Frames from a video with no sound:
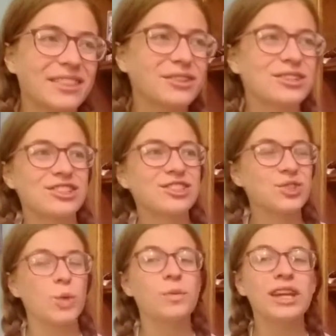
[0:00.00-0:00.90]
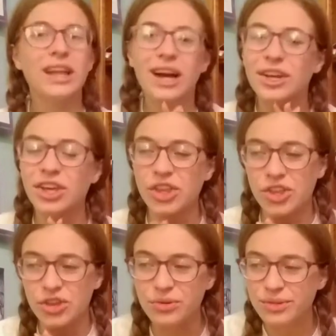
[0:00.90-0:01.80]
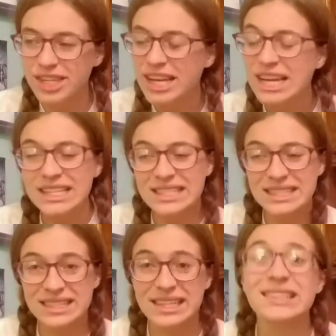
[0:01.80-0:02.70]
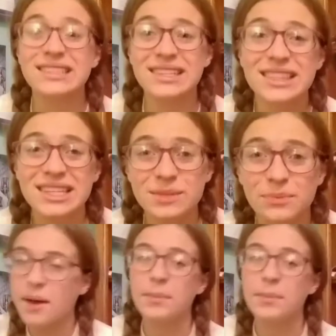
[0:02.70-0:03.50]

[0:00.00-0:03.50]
there's just so many cute scenes in this book,